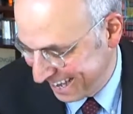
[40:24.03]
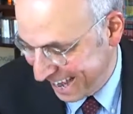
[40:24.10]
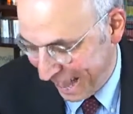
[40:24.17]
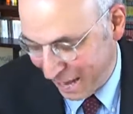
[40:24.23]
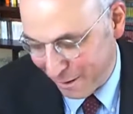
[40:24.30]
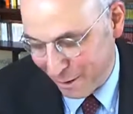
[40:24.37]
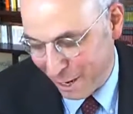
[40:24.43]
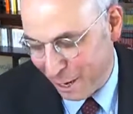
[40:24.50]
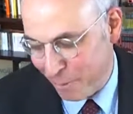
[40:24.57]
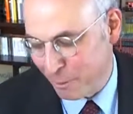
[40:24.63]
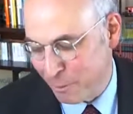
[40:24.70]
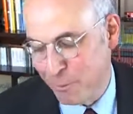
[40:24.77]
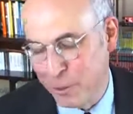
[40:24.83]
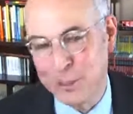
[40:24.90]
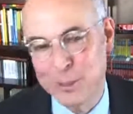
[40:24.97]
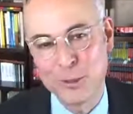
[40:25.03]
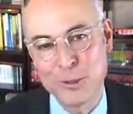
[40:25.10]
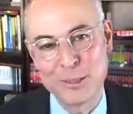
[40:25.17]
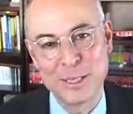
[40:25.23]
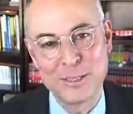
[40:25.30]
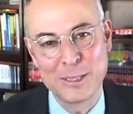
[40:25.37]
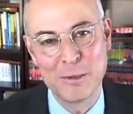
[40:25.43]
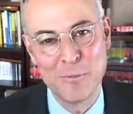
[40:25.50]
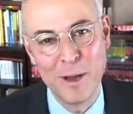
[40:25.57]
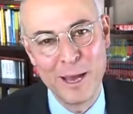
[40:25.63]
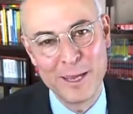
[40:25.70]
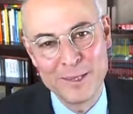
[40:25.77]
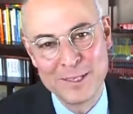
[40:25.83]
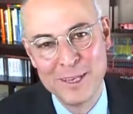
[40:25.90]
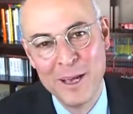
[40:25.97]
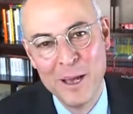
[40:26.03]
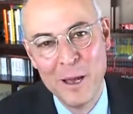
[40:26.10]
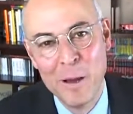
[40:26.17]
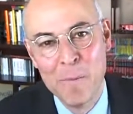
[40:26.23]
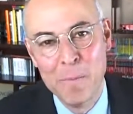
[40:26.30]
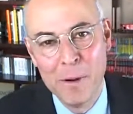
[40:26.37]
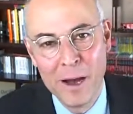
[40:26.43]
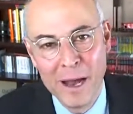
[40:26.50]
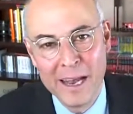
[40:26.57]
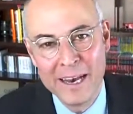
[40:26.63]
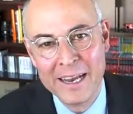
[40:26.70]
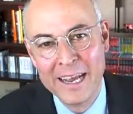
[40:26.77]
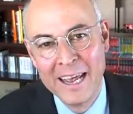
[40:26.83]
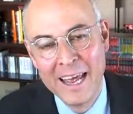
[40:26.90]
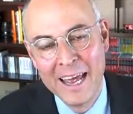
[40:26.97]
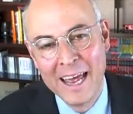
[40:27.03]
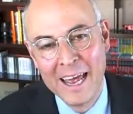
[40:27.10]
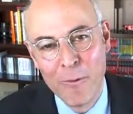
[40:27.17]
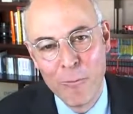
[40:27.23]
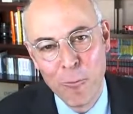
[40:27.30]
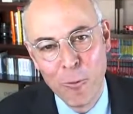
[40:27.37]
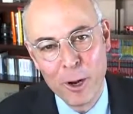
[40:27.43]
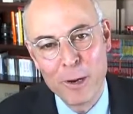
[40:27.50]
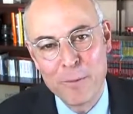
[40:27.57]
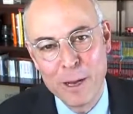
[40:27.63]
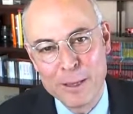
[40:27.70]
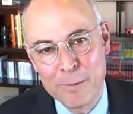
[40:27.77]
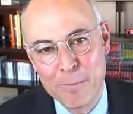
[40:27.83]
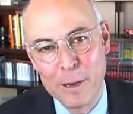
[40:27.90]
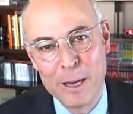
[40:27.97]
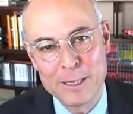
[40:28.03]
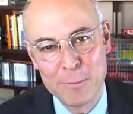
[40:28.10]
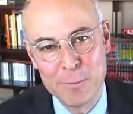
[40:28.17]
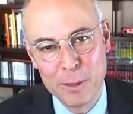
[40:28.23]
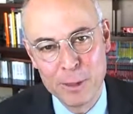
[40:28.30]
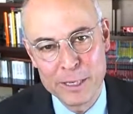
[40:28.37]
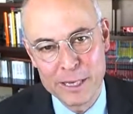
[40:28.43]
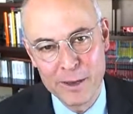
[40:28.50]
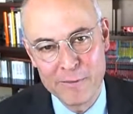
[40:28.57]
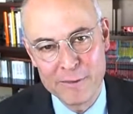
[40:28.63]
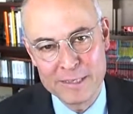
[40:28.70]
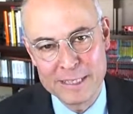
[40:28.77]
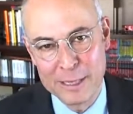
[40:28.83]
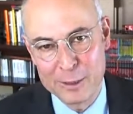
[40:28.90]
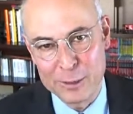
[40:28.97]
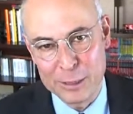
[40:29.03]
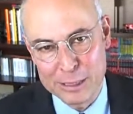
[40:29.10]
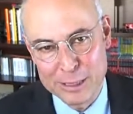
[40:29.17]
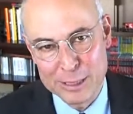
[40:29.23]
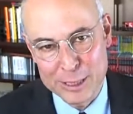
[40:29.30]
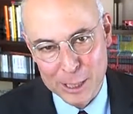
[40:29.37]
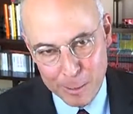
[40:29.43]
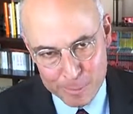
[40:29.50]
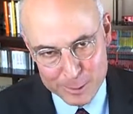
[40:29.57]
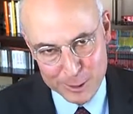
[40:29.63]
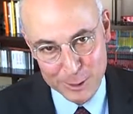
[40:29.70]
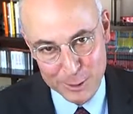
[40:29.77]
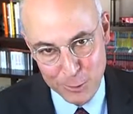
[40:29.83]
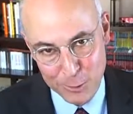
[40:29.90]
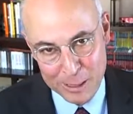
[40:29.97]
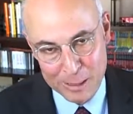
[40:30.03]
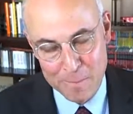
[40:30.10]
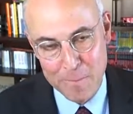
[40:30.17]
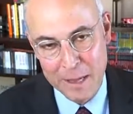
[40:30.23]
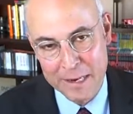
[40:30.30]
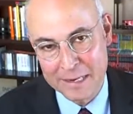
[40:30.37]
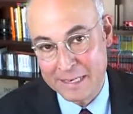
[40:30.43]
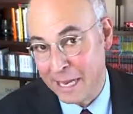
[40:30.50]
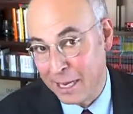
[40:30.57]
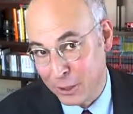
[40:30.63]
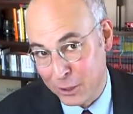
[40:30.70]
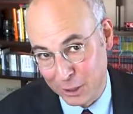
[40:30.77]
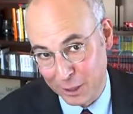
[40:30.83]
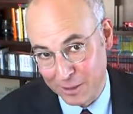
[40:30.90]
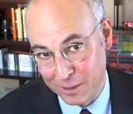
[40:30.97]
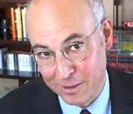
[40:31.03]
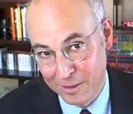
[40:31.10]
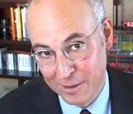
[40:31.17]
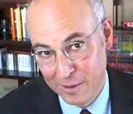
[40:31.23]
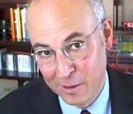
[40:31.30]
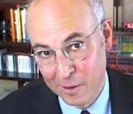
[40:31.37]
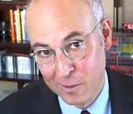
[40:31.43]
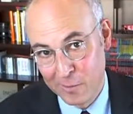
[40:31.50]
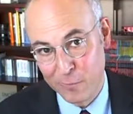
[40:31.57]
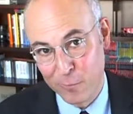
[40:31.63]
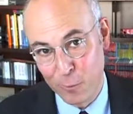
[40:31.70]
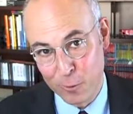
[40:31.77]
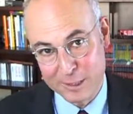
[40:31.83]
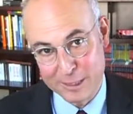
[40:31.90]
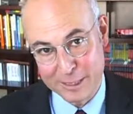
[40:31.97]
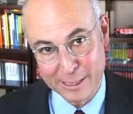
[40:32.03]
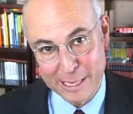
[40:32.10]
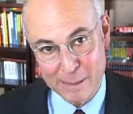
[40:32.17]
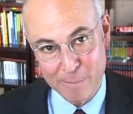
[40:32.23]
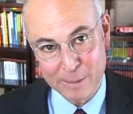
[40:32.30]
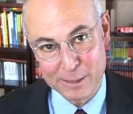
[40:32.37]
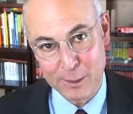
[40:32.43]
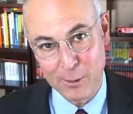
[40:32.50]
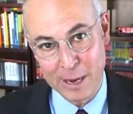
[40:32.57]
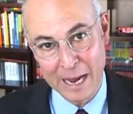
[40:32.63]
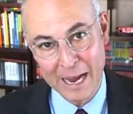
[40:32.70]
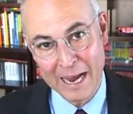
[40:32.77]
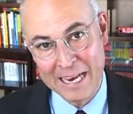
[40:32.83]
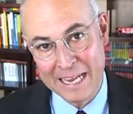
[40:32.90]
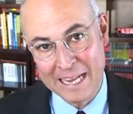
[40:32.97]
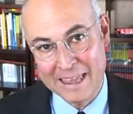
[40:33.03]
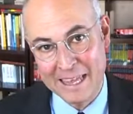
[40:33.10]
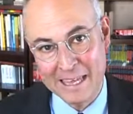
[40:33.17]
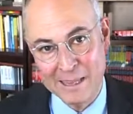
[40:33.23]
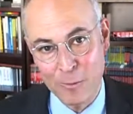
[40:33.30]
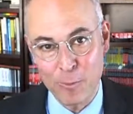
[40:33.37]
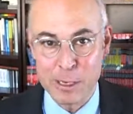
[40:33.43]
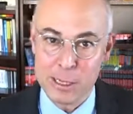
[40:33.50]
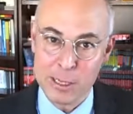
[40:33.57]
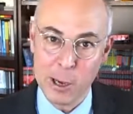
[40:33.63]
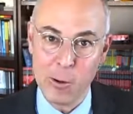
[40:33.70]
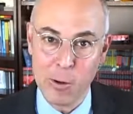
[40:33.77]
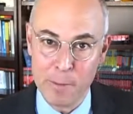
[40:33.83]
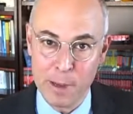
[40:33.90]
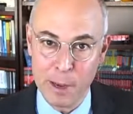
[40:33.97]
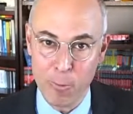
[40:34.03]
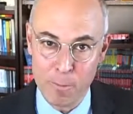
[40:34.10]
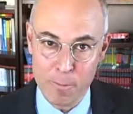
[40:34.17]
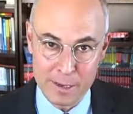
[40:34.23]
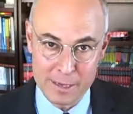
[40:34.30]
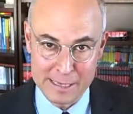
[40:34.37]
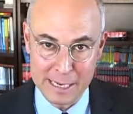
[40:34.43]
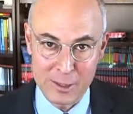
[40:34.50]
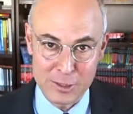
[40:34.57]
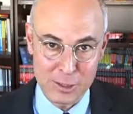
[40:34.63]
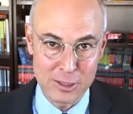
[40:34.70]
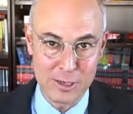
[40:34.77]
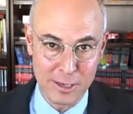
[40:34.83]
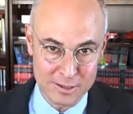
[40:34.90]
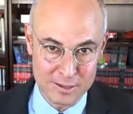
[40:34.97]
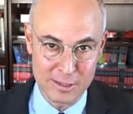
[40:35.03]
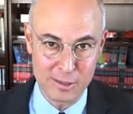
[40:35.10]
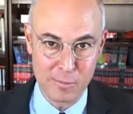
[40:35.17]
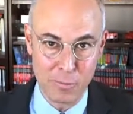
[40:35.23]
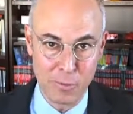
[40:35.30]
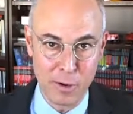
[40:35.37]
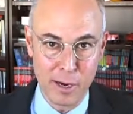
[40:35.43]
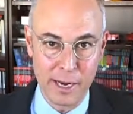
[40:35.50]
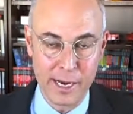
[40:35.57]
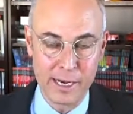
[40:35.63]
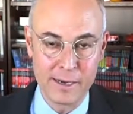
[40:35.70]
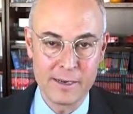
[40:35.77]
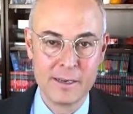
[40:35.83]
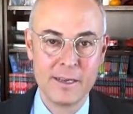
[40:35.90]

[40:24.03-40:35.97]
I don't know how we'd research this in mice, but what about the possibility of essentially substituting meditation for sleep? Is there anything that we know about what meditation does to the brain?